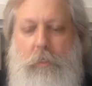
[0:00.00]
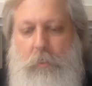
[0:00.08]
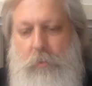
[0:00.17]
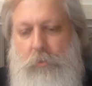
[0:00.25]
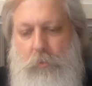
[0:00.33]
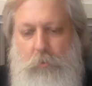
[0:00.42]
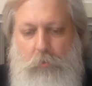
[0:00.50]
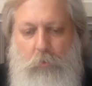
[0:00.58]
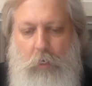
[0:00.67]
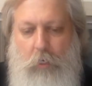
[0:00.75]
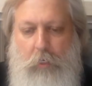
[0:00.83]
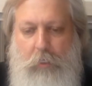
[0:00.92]
And so
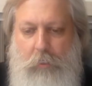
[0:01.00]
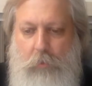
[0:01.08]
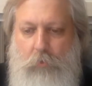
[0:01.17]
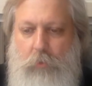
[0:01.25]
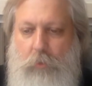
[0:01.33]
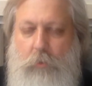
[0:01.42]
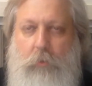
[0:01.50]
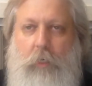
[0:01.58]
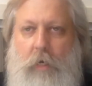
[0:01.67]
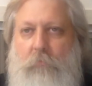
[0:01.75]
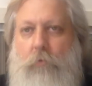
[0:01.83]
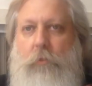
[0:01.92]
I use a
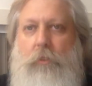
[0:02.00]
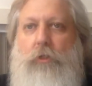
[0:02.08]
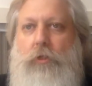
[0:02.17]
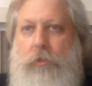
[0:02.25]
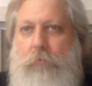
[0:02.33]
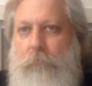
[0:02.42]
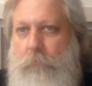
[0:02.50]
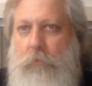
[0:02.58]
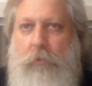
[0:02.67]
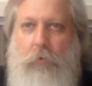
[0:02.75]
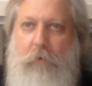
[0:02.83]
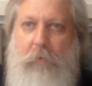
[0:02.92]
kind of a rich,
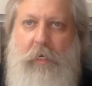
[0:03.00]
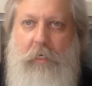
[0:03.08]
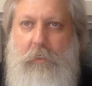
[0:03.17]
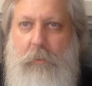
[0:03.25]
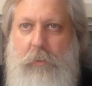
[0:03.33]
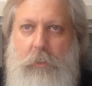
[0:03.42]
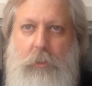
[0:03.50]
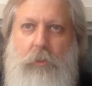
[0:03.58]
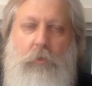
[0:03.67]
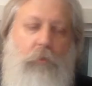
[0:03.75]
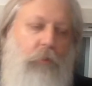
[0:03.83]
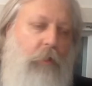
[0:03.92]
creamy
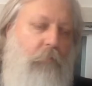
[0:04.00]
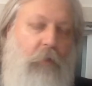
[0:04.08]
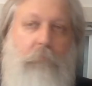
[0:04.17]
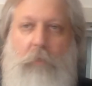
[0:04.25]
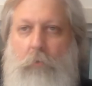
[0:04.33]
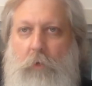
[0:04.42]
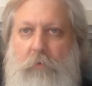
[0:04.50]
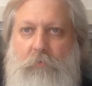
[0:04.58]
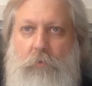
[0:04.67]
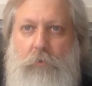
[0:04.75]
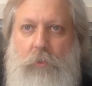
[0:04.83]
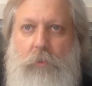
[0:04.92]
conditioner, the same thing my
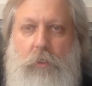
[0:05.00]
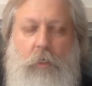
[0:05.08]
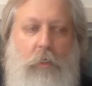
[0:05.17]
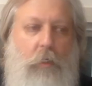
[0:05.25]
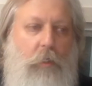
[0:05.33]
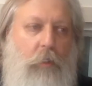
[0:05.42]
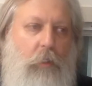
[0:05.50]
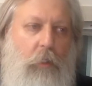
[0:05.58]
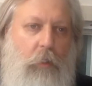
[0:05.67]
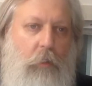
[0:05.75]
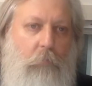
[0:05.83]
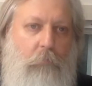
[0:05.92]
wife uses.
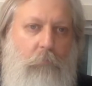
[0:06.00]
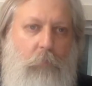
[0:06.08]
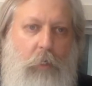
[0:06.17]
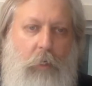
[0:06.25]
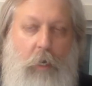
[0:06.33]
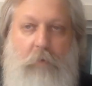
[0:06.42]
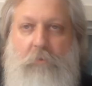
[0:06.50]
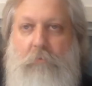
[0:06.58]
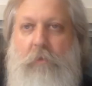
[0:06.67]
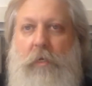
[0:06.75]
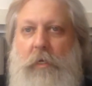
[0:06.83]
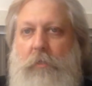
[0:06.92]
And I
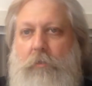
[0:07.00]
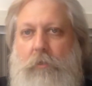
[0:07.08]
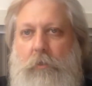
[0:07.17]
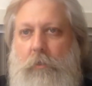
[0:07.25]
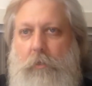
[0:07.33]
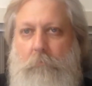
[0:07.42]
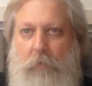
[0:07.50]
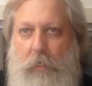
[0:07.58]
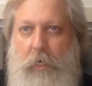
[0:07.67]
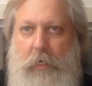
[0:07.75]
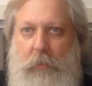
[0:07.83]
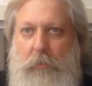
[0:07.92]
thin it in my
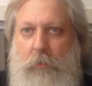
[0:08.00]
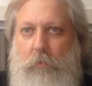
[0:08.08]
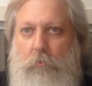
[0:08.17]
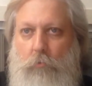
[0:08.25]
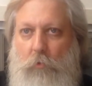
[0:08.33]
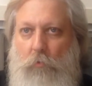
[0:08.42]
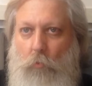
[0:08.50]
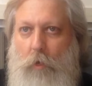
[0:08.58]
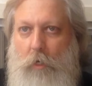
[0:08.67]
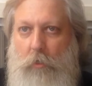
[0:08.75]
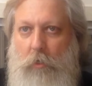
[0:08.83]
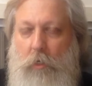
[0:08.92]
hand with
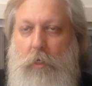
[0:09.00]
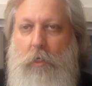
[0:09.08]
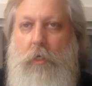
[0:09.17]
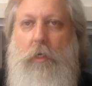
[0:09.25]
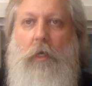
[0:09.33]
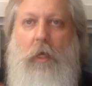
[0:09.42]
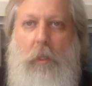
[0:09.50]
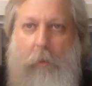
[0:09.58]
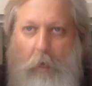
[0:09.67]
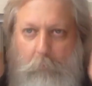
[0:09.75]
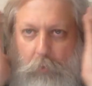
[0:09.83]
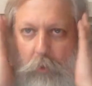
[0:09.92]
water. And
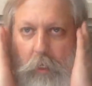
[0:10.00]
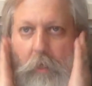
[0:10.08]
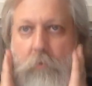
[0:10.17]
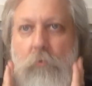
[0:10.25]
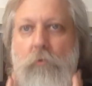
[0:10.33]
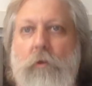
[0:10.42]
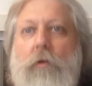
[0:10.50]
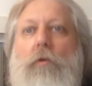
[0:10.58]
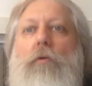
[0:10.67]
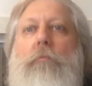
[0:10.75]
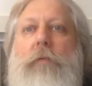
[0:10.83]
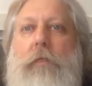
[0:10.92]
then I put that through the
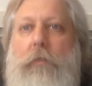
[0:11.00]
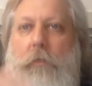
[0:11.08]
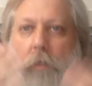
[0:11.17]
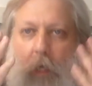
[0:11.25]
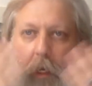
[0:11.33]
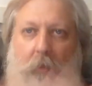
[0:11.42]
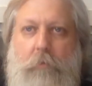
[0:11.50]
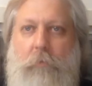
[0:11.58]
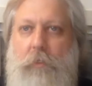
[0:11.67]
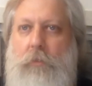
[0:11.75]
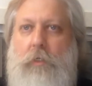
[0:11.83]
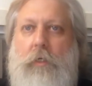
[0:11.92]
whole beard and the
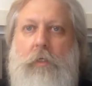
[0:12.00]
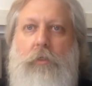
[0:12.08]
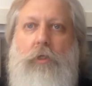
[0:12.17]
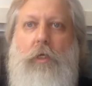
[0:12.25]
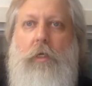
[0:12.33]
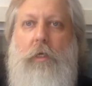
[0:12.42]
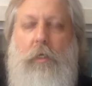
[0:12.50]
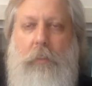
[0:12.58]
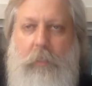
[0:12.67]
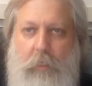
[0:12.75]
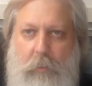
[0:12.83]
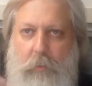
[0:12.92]
mustache
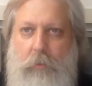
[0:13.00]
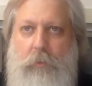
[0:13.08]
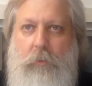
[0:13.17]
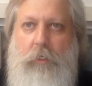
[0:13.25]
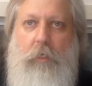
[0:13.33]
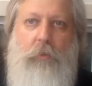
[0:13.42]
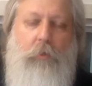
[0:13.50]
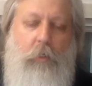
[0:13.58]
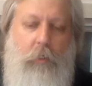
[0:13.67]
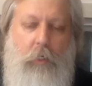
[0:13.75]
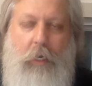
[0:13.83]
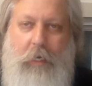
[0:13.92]
and get it good and saturated.